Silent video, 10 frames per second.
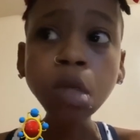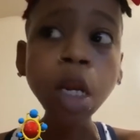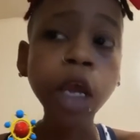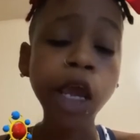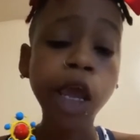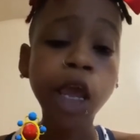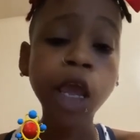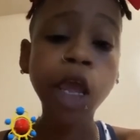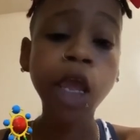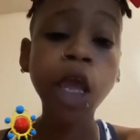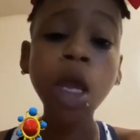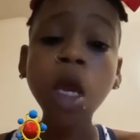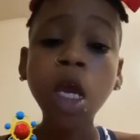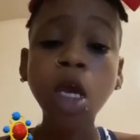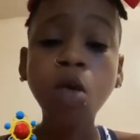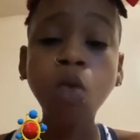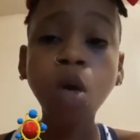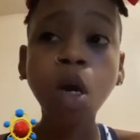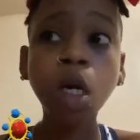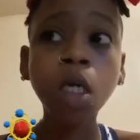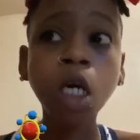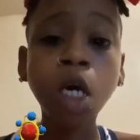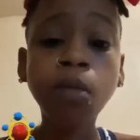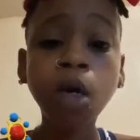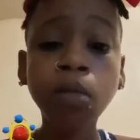And he ain't want her to come up